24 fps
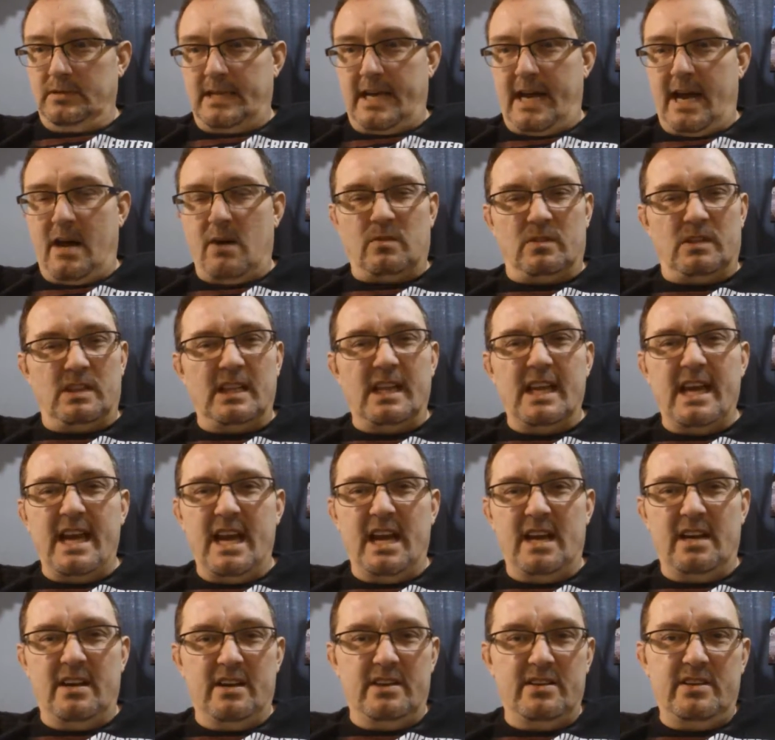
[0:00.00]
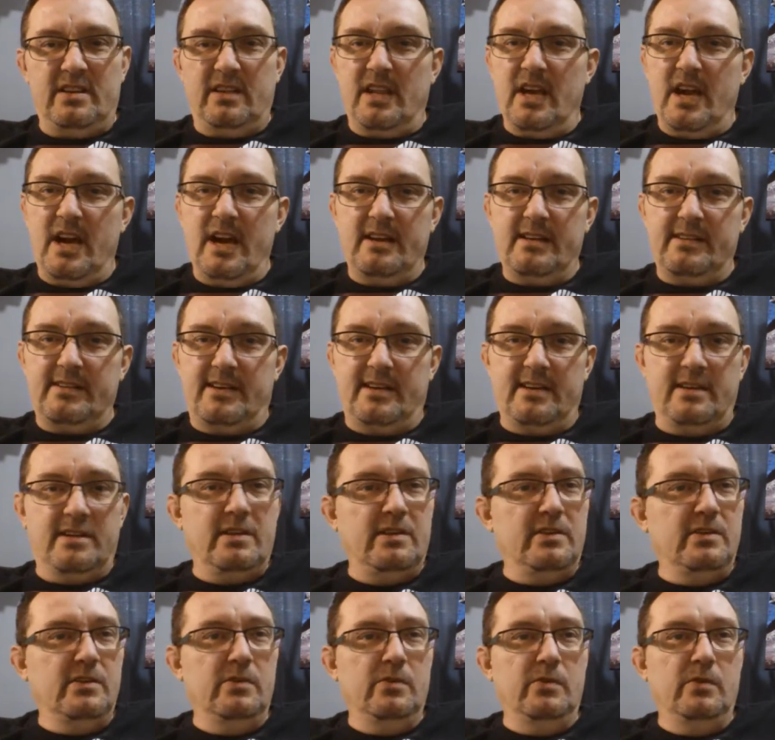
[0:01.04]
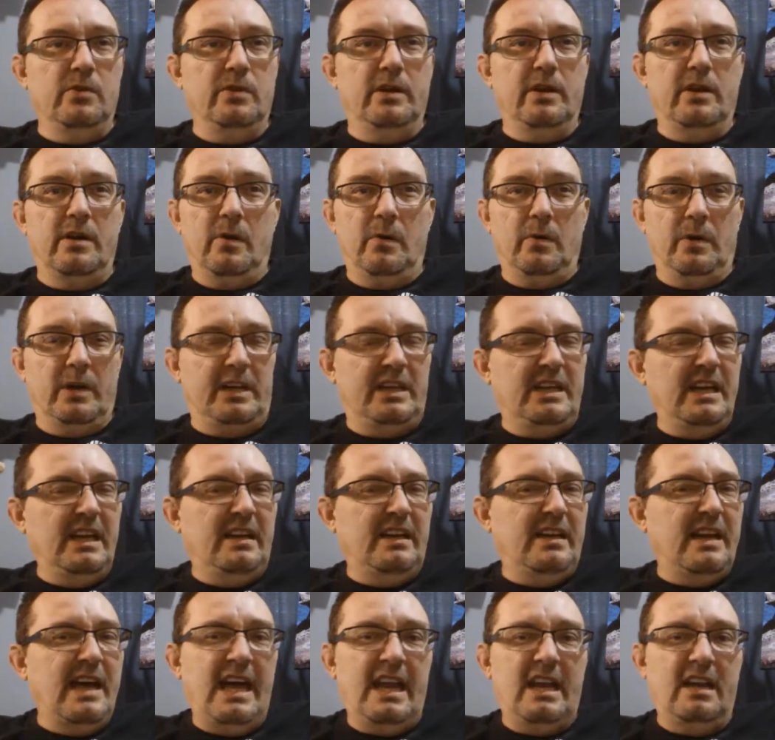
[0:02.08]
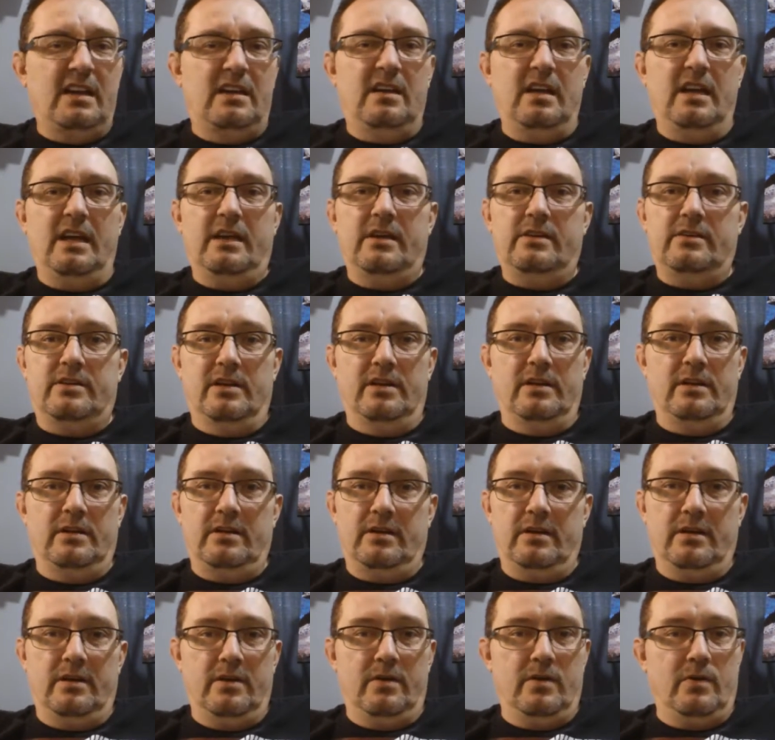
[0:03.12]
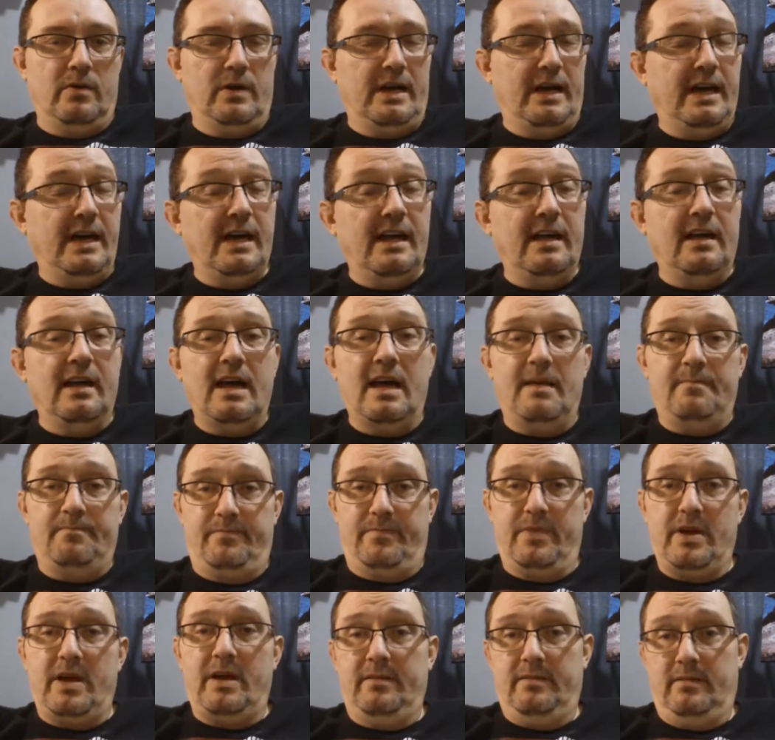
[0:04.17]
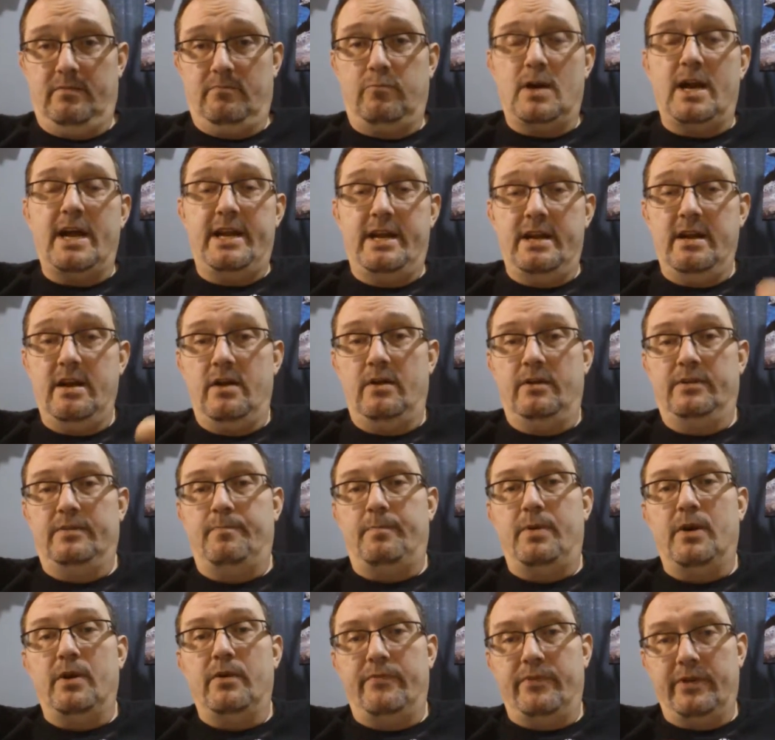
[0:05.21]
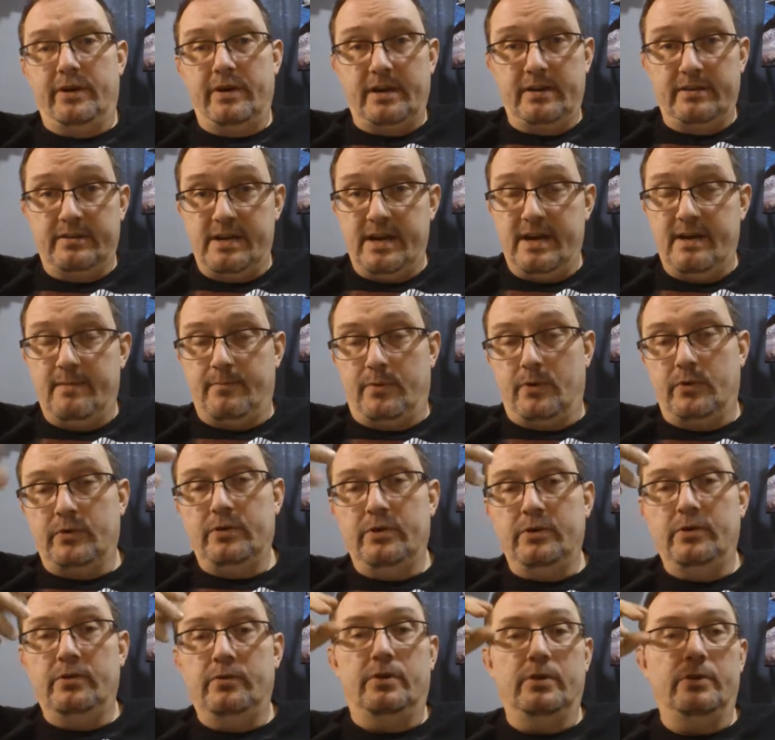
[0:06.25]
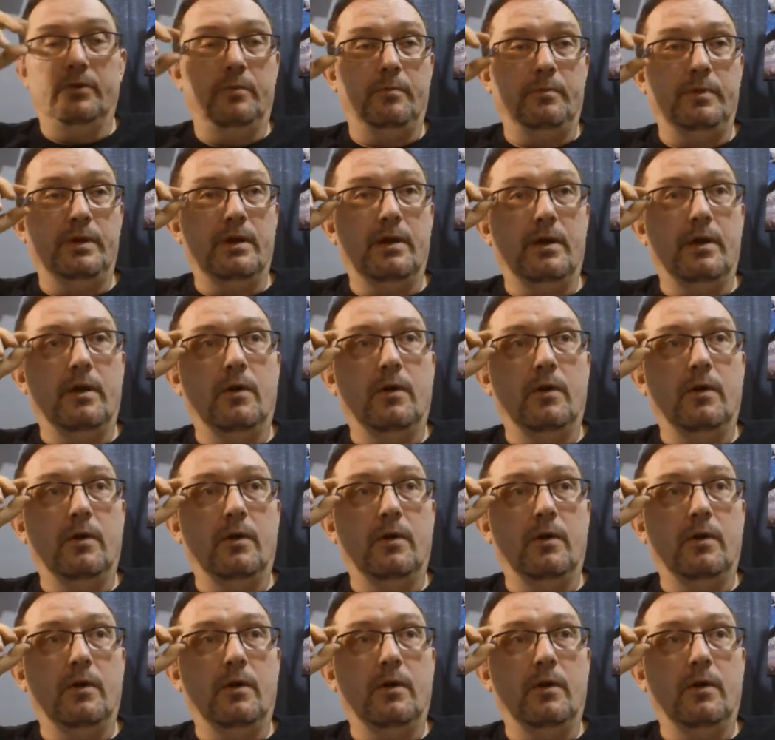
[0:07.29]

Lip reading: outlandish things to do, to get that attention, I right here is a perfect example, YouTube,